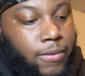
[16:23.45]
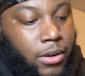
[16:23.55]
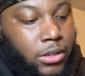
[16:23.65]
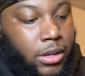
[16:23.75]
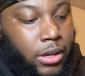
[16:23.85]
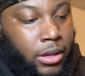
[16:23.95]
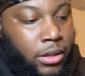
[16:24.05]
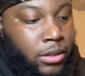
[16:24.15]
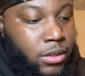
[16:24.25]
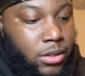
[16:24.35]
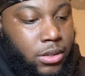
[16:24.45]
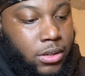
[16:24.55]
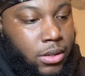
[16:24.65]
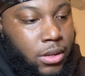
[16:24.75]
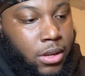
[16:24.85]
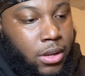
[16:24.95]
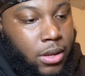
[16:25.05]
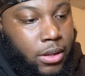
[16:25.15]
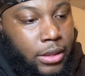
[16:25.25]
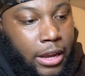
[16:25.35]
First Kings.
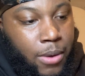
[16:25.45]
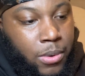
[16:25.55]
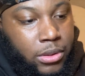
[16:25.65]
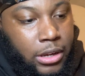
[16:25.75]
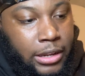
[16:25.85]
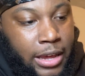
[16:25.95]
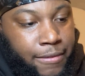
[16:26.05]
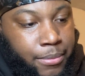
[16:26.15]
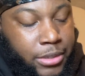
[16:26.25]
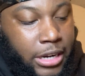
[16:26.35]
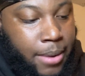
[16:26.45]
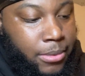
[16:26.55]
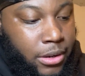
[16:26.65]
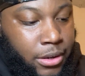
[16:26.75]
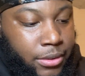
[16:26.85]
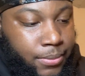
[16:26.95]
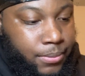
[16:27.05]
I think I want the 11th chapter.